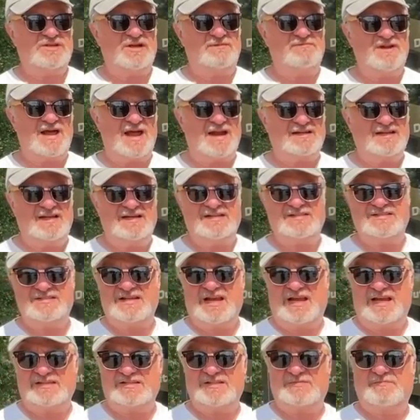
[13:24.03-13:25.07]
I'm not going to
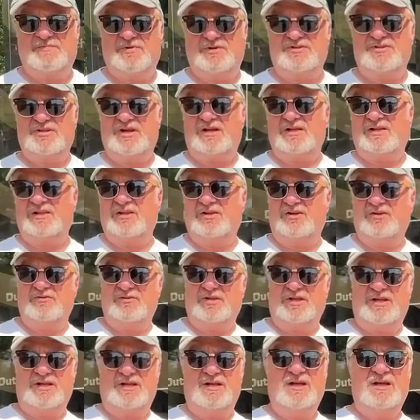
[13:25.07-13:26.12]
say it's
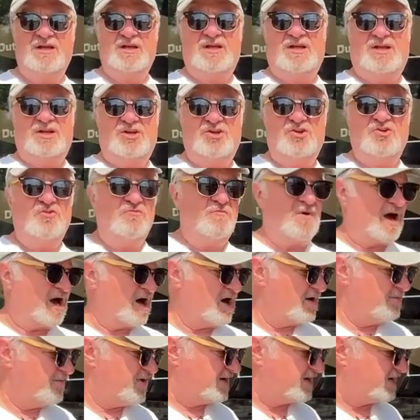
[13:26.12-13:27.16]
particularly
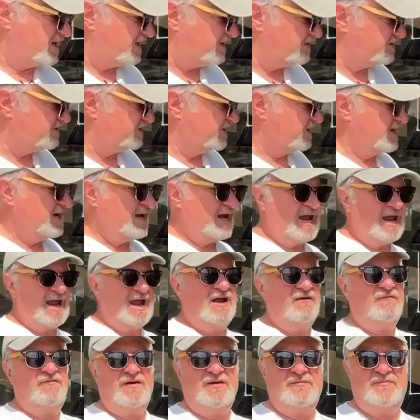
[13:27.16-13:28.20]
Newmar, because
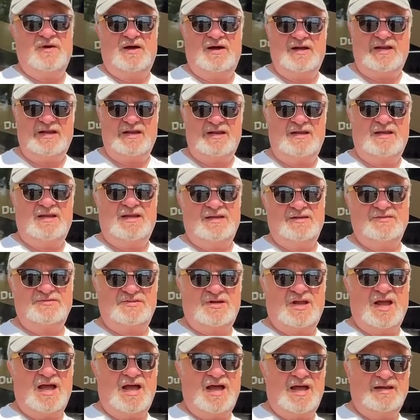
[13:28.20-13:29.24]
everybody has
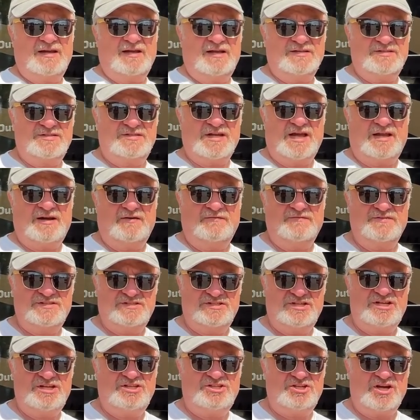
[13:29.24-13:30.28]
got a set of
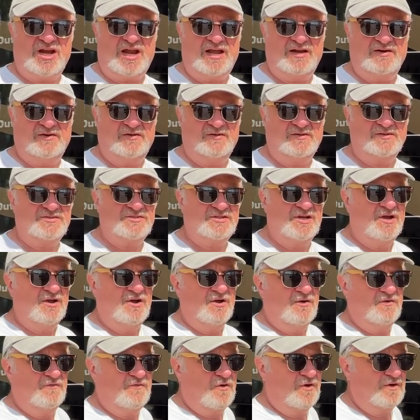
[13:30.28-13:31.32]
C channels
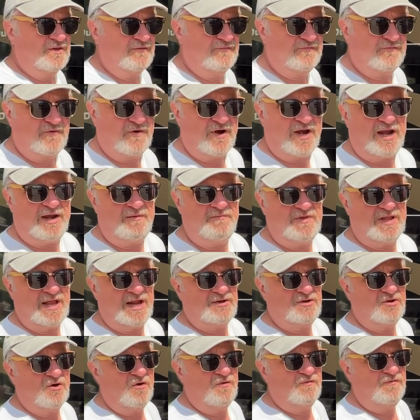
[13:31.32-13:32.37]
for the frame that
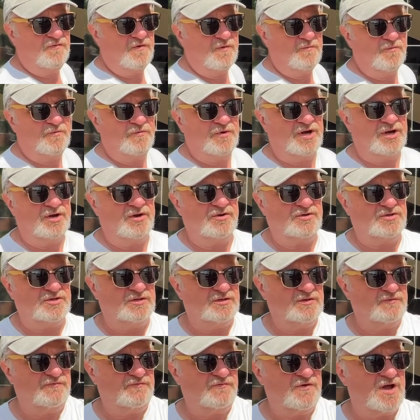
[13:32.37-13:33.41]
go from rear to
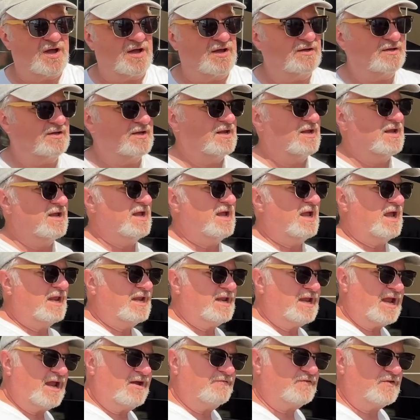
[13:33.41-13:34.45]
the front, and
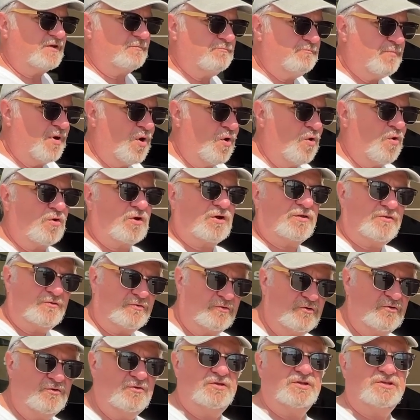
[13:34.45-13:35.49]
they have to poke
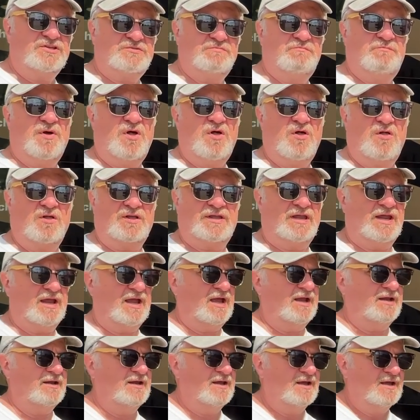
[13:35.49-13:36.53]
through this
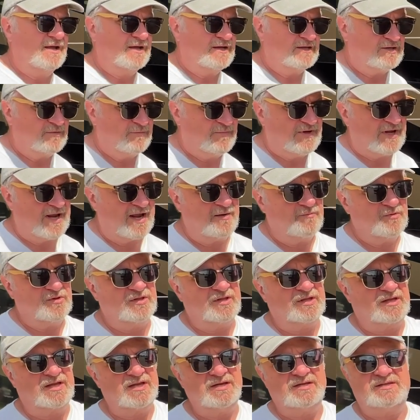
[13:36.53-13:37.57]
bulkhead to be able to
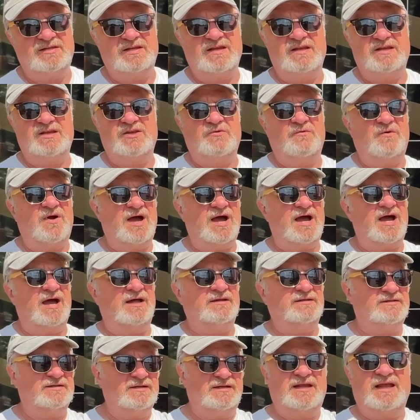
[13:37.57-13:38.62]
continue on
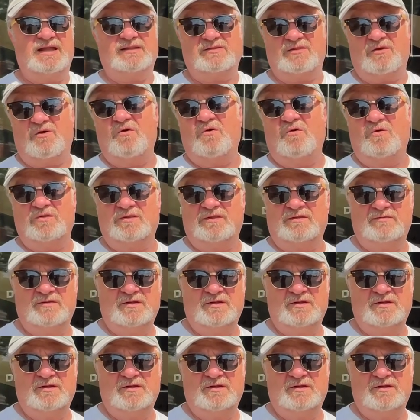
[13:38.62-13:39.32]
to get the whole,